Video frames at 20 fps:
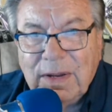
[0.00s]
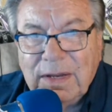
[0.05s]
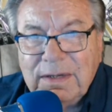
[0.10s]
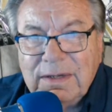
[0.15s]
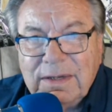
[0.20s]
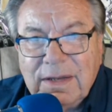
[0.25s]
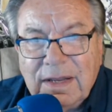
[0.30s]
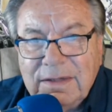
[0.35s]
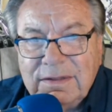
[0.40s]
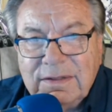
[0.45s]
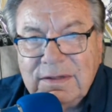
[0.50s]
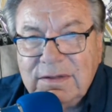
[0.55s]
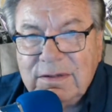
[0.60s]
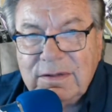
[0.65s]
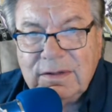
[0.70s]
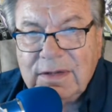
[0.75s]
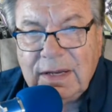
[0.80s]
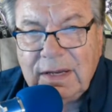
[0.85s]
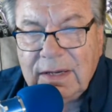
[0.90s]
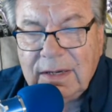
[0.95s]
I said,
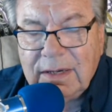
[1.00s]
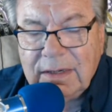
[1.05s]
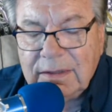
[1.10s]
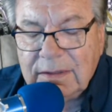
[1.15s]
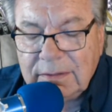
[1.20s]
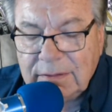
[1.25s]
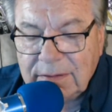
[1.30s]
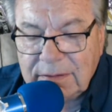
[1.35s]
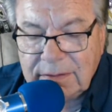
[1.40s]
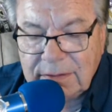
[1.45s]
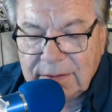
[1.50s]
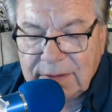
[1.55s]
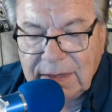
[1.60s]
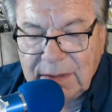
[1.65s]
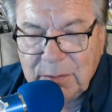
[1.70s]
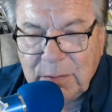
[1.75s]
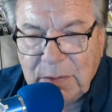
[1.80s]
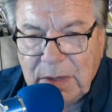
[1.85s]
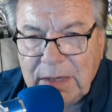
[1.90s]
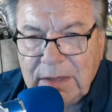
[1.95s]
you
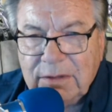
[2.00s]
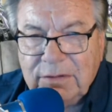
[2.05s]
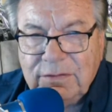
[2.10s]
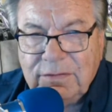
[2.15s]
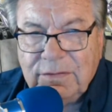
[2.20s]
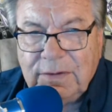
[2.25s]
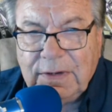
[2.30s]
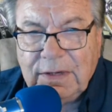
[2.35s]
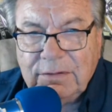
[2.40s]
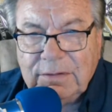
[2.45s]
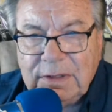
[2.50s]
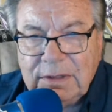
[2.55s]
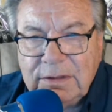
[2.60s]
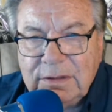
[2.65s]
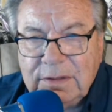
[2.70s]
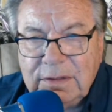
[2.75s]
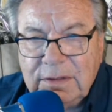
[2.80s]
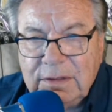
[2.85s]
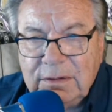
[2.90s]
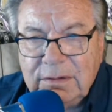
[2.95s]
can't buy those valves. I
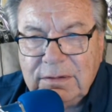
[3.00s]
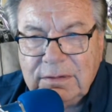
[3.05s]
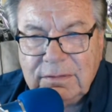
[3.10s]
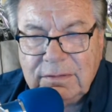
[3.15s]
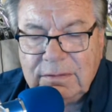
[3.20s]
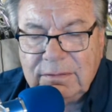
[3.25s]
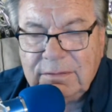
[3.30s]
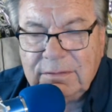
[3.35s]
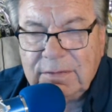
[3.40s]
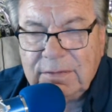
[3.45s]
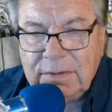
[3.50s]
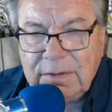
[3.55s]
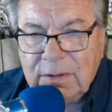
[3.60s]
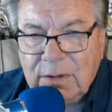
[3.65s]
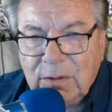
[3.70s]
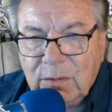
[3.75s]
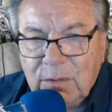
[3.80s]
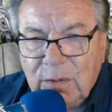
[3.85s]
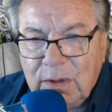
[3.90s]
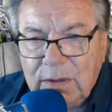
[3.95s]
said, you
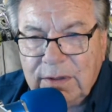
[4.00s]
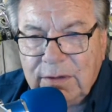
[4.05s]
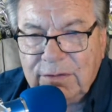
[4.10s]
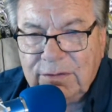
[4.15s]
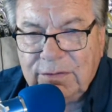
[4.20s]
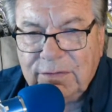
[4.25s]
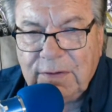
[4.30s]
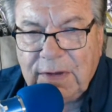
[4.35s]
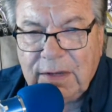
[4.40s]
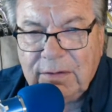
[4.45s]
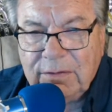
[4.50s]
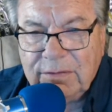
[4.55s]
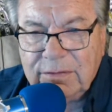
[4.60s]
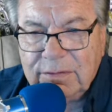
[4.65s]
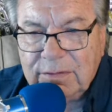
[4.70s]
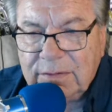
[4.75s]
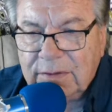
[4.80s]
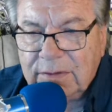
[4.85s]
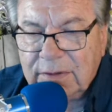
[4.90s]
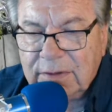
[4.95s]
don't want those valves.